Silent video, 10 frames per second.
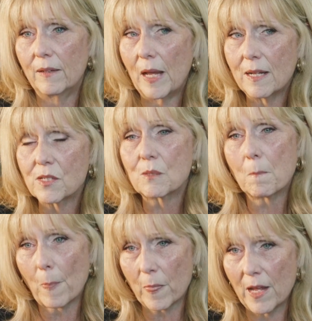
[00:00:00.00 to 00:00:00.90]
And
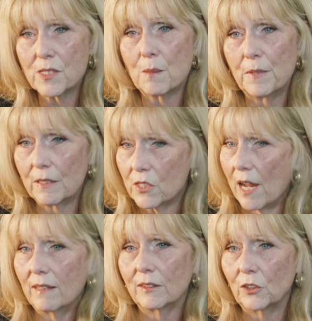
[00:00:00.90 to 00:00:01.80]
that's a big
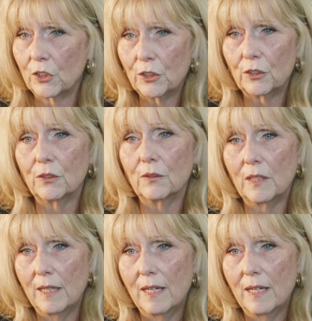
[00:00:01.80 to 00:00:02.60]
challenge too.